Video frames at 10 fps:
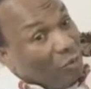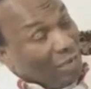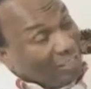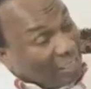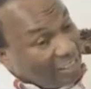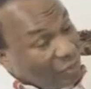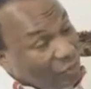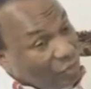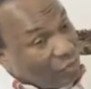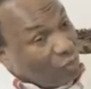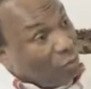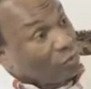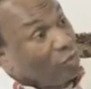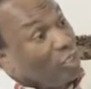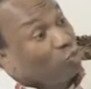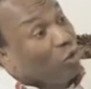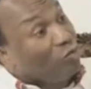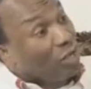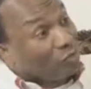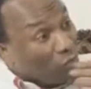entered secondary school. I was only
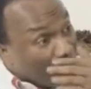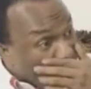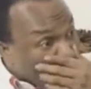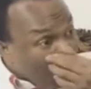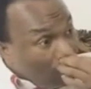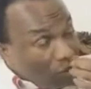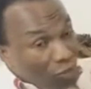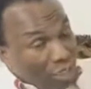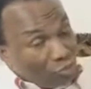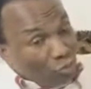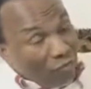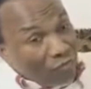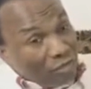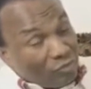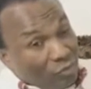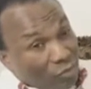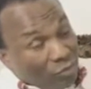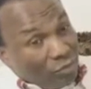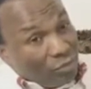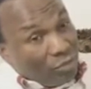12 years old. So at 12 years old,